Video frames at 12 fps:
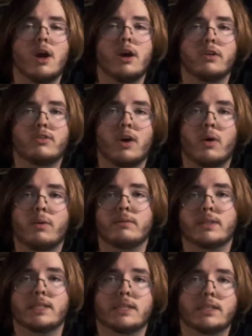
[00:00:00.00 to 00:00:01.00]
So
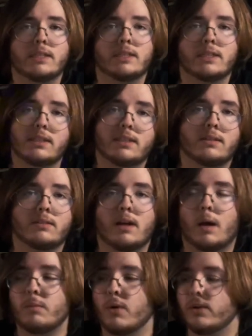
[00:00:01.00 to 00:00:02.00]

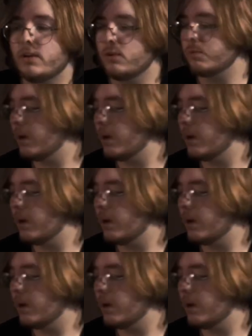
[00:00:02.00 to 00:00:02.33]
I'm going to use my